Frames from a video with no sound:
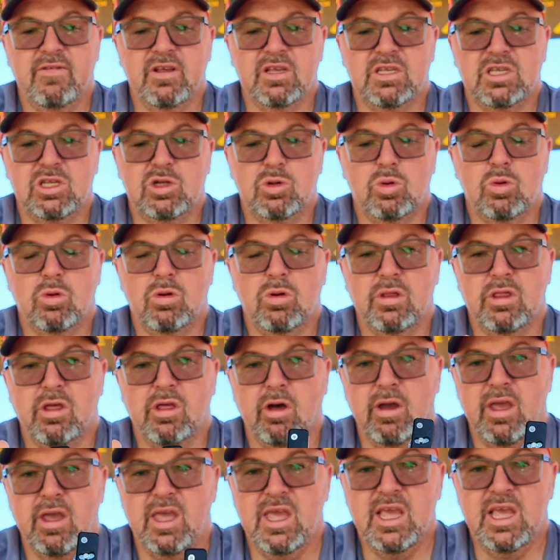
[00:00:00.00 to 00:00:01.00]
this tool,
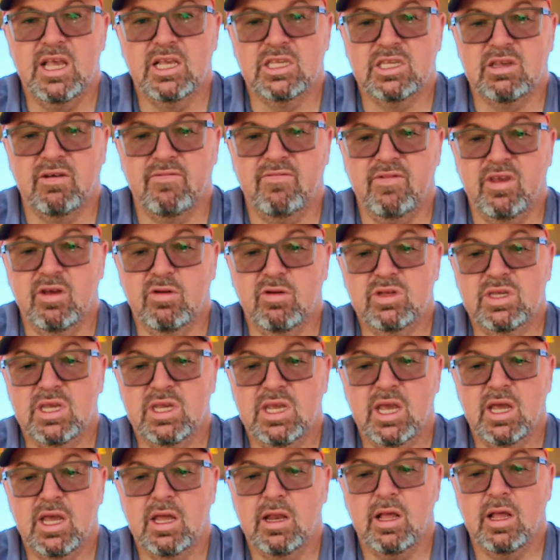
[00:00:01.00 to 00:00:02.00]
the ease of
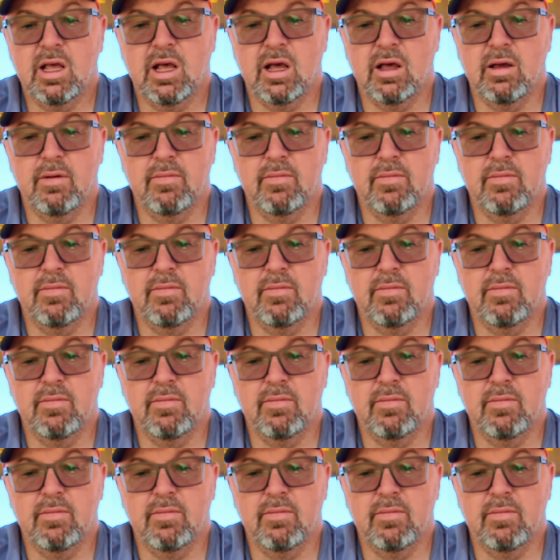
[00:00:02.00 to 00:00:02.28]
using it.